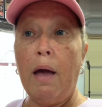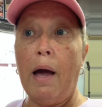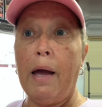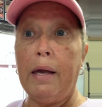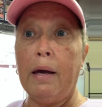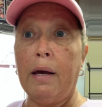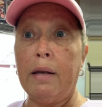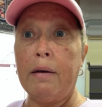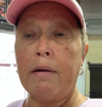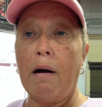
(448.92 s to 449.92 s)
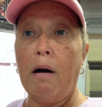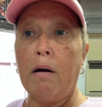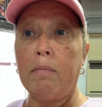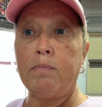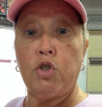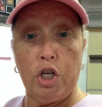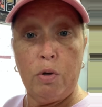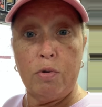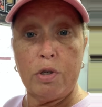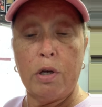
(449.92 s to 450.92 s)
and
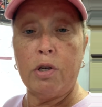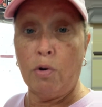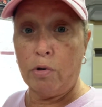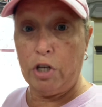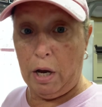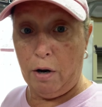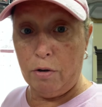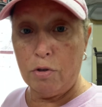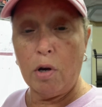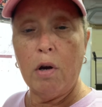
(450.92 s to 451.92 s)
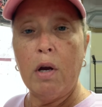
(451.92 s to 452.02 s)
choose your chairs,